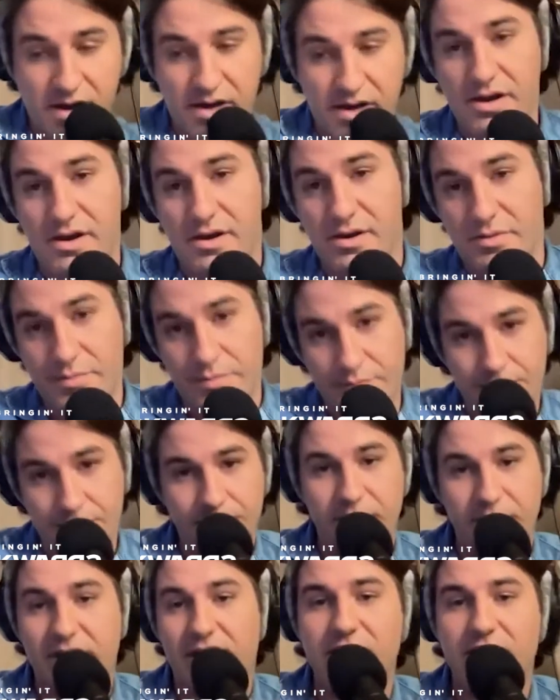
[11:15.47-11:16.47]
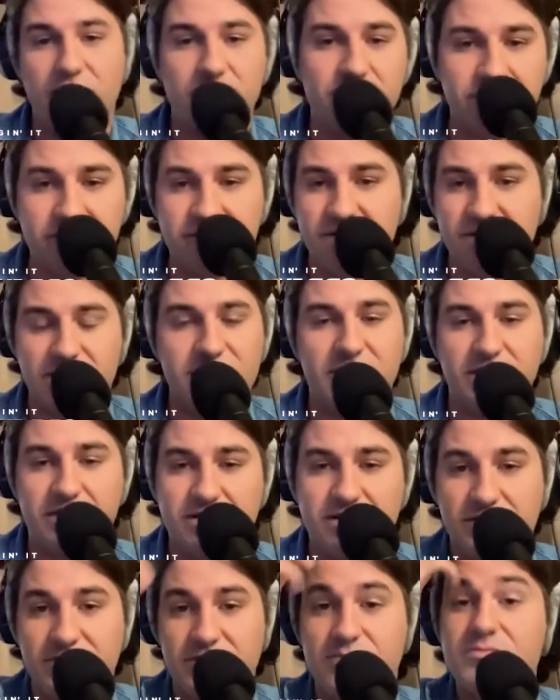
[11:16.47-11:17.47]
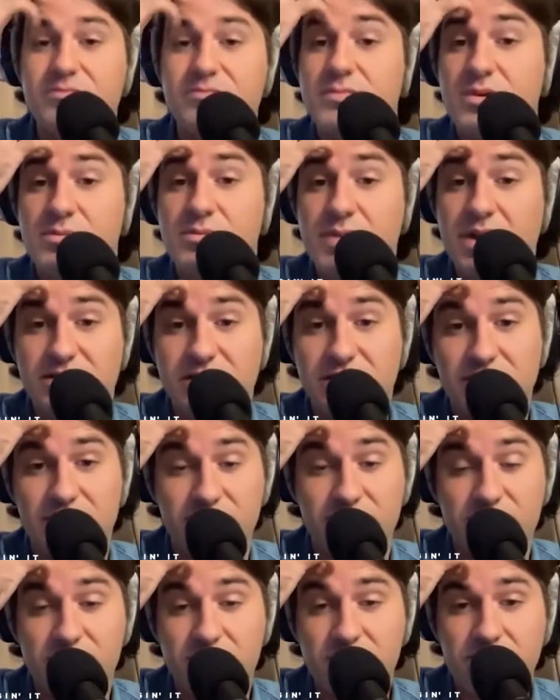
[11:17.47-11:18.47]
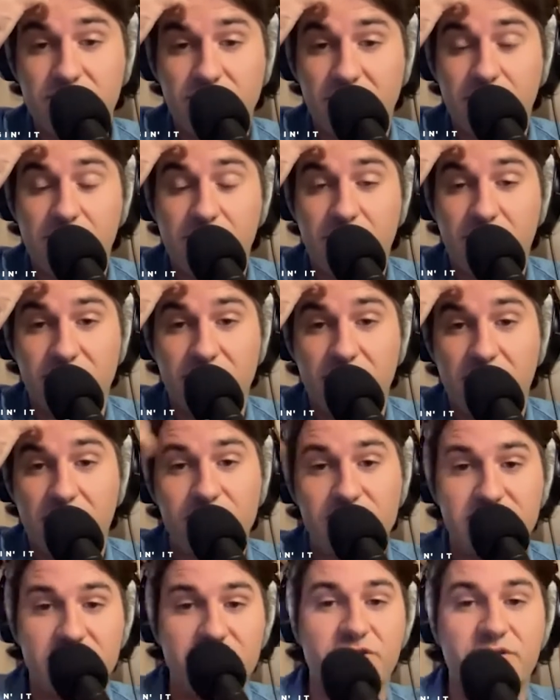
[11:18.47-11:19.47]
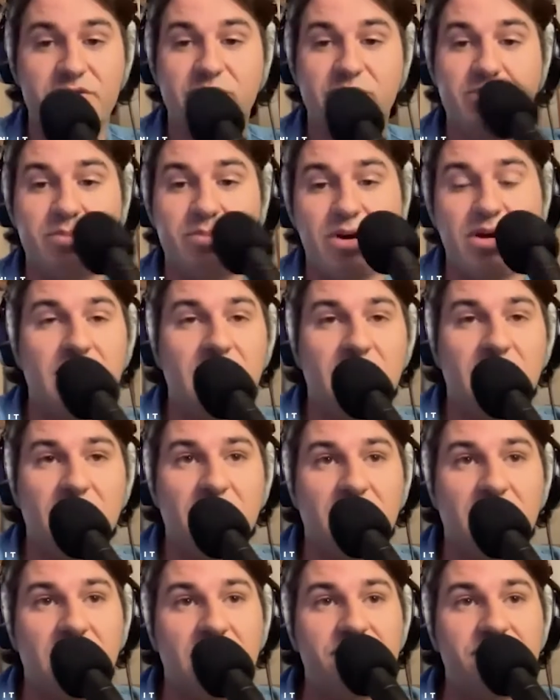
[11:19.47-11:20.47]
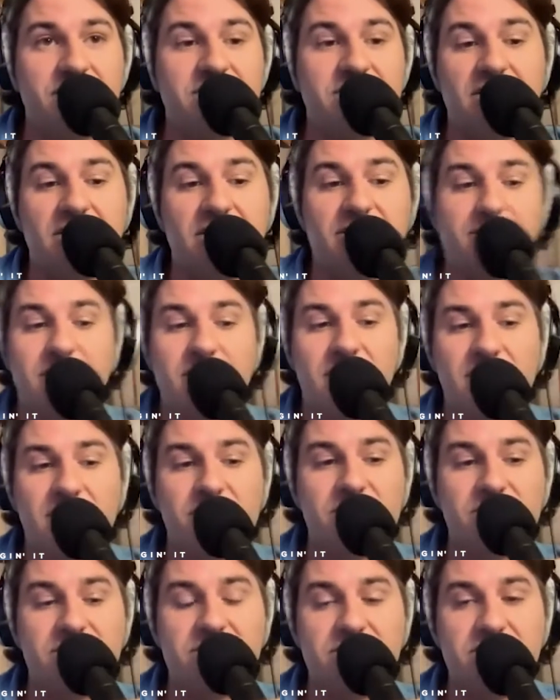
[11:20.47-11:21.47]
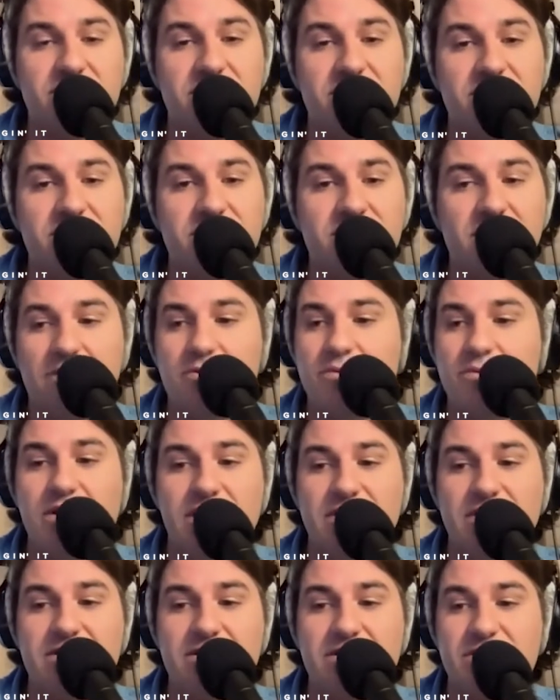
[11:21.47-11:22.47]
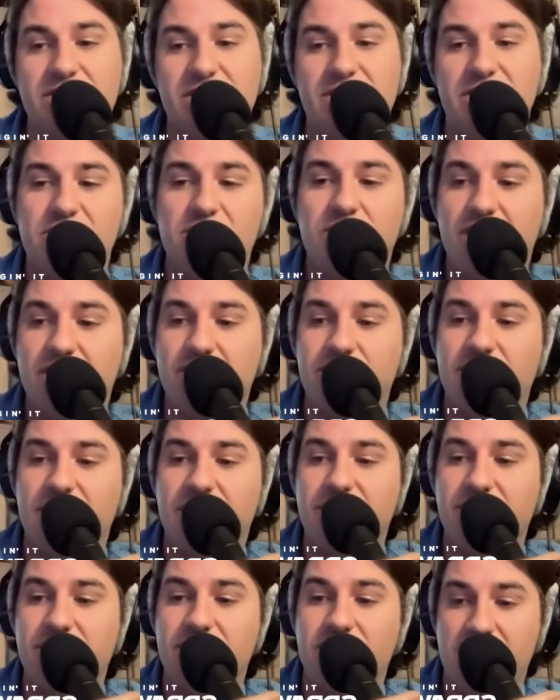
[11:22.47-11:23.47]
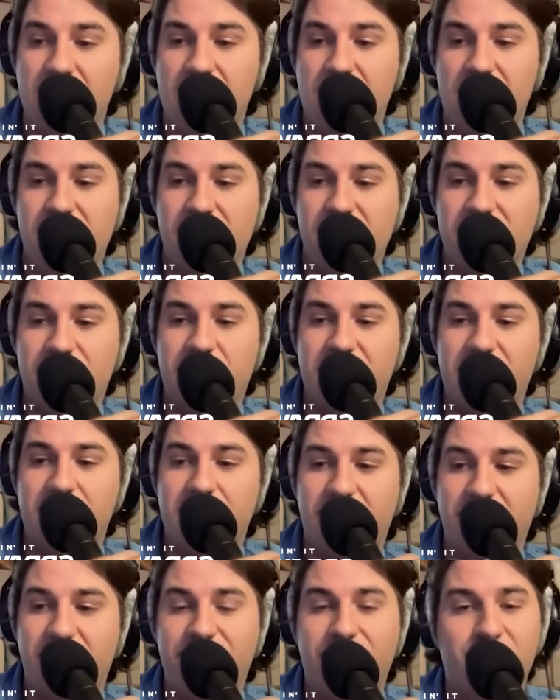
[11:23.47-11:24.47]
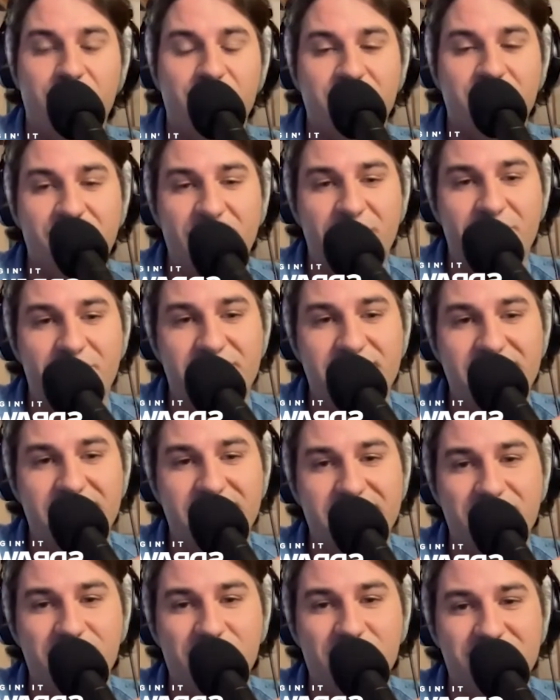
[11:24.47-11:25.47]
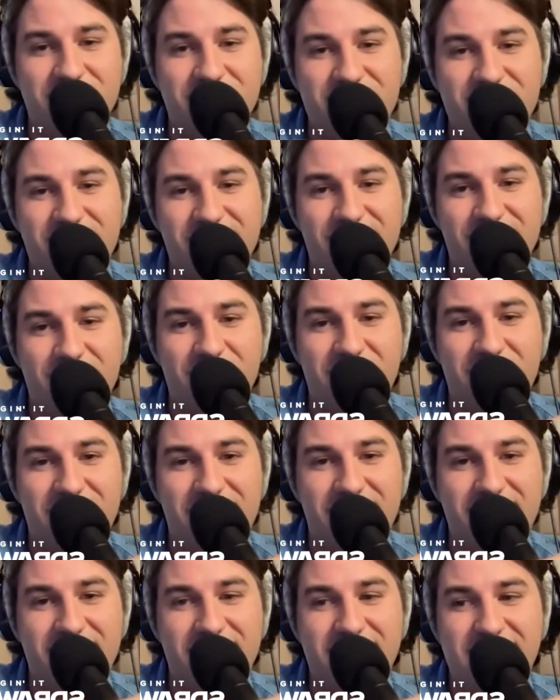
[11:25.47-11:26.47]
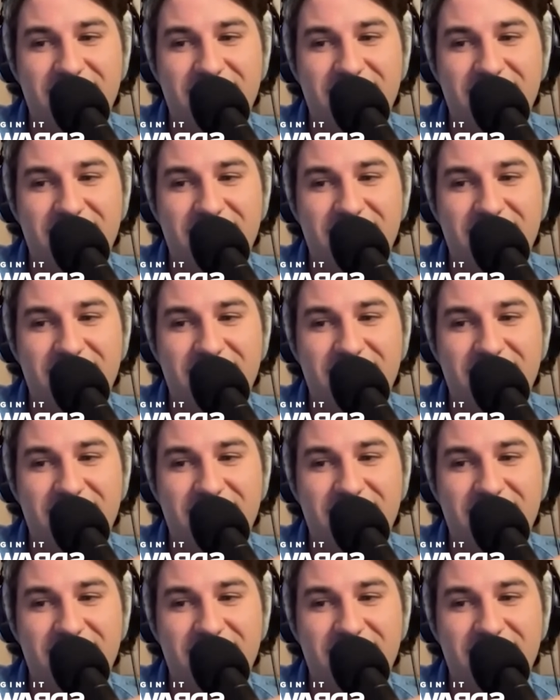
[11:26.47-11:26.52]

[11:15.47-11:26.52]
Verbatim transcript: um like i know there's like tons of amazing like modern composition but uh at the time i was just i realized i was like you know i'd rather spend my formative years as a musician learning